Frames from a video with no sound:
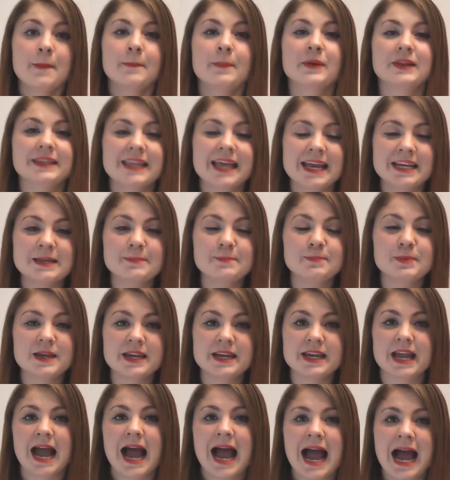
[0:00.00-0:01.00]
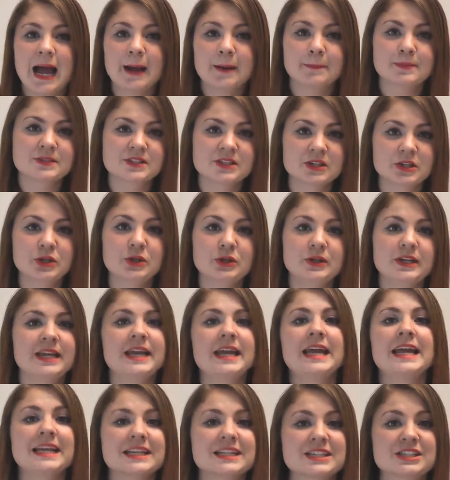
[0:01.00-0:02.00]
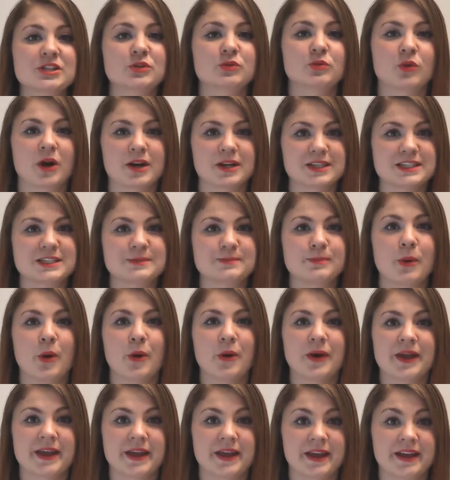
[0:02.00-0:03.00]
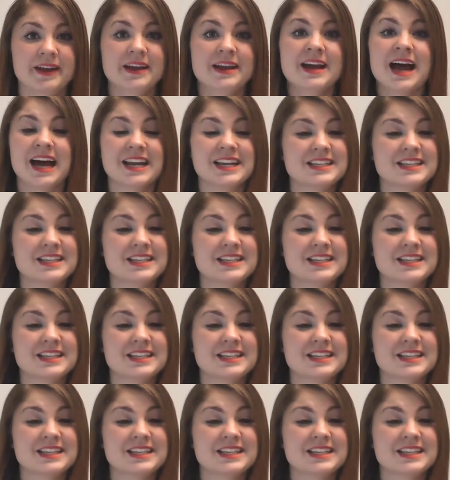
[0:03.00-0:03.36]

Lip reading: But Let It Be absolutely hits the right spot here